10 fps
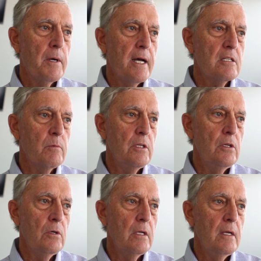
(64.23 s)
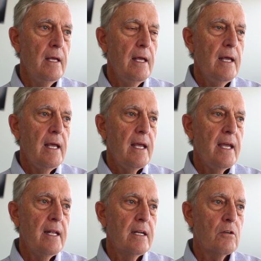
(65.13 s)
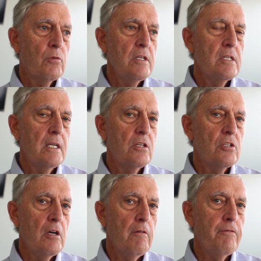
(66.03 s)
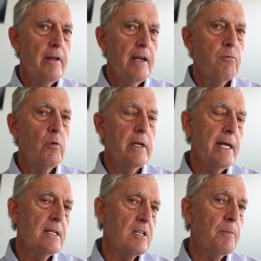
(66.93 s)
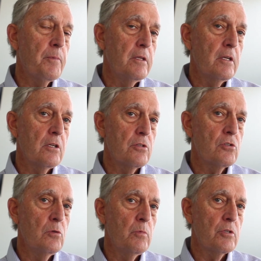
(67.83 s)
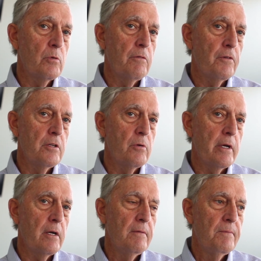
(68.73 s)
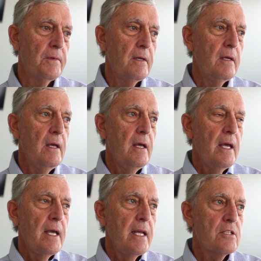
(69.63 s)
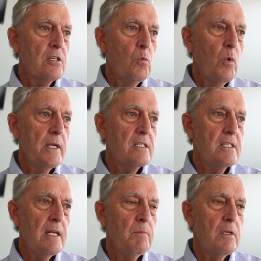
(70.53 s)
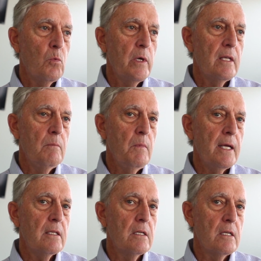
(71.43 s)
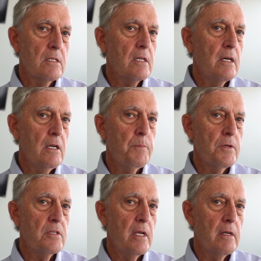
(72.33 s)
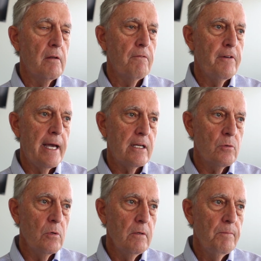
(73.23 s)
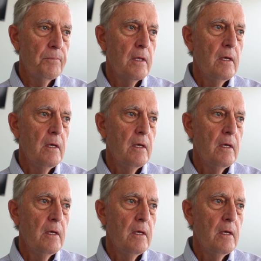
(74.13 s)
possibly do it, and increasing shelf life, what ends up in the consumer's refrigerator. And so one statement we can make that is 100% factual